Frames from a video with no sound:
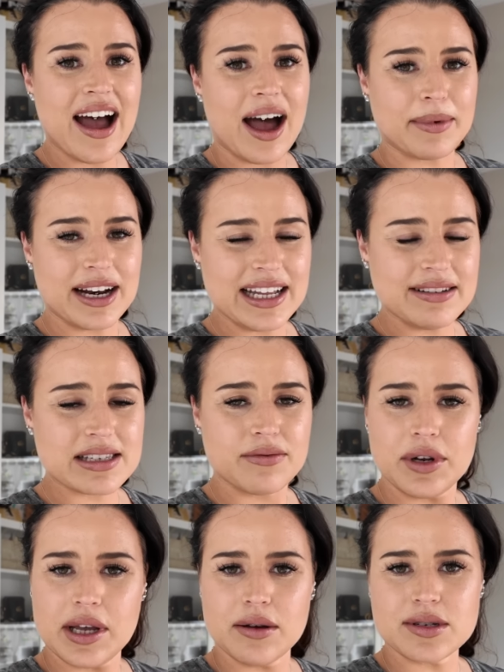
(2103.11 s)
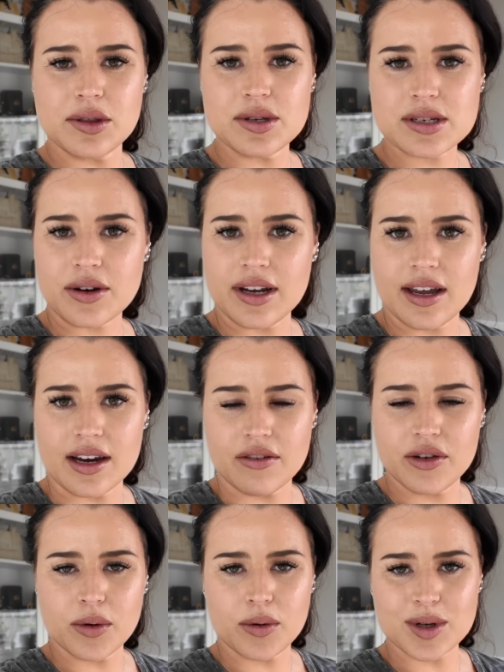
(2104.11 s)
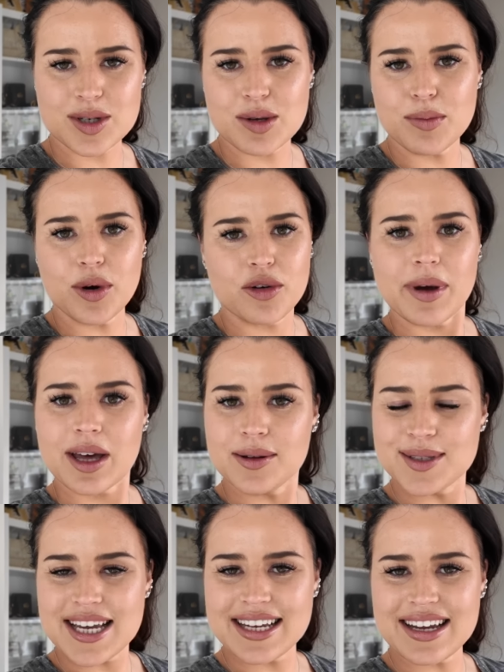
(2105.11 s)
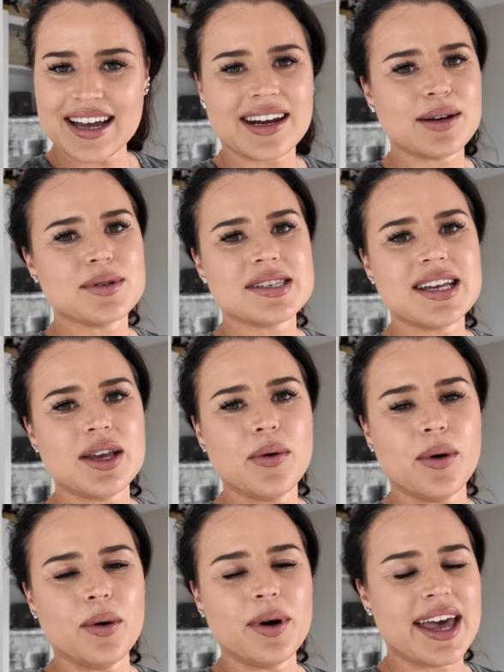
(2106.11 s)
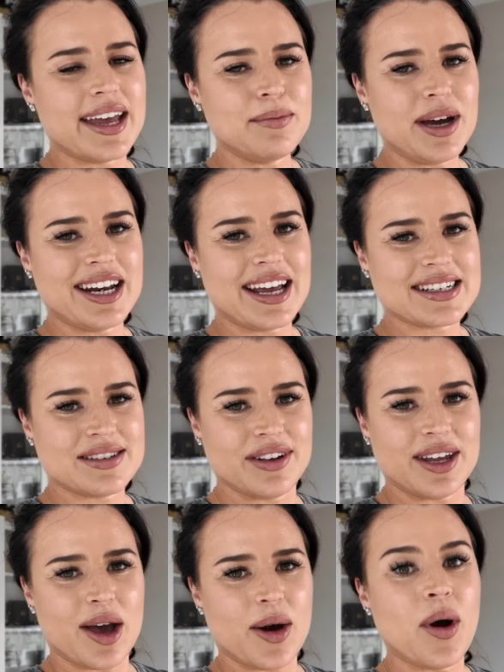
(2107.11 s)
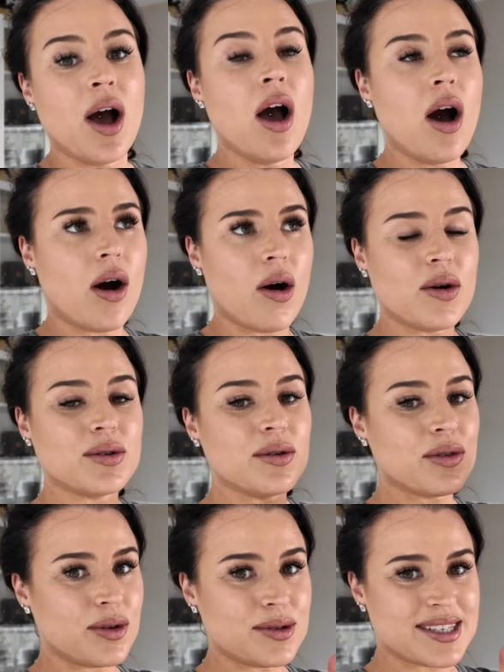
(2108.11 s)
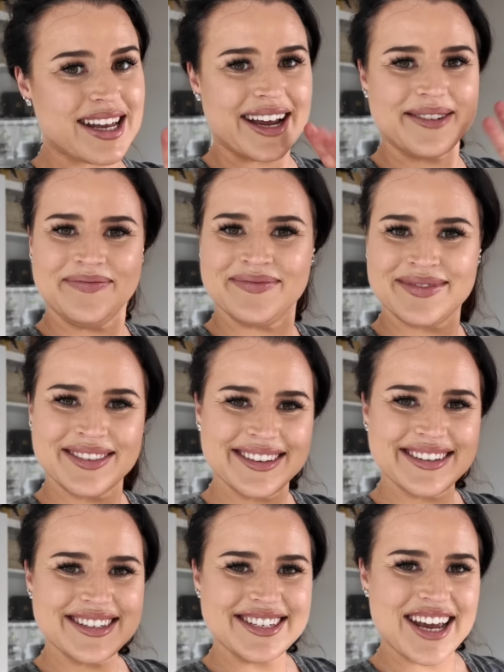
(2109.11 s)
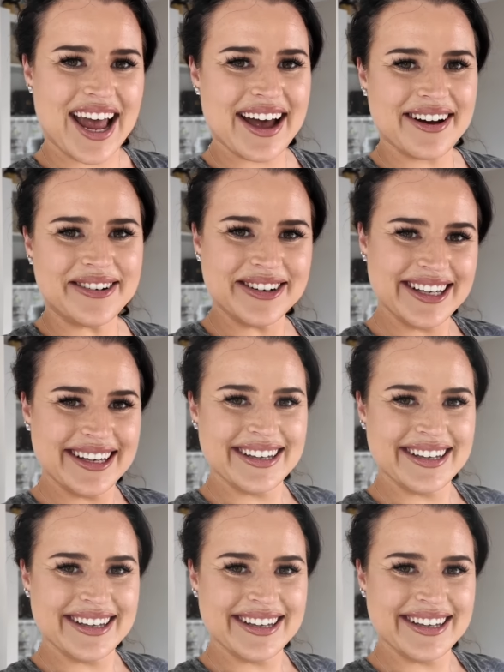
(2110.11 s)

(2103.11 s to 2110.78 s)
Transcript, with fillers: I'm going to leave some videos on the screen here if you want to watch some more of my content and I will see you all in my next video on Thursday. Ciao!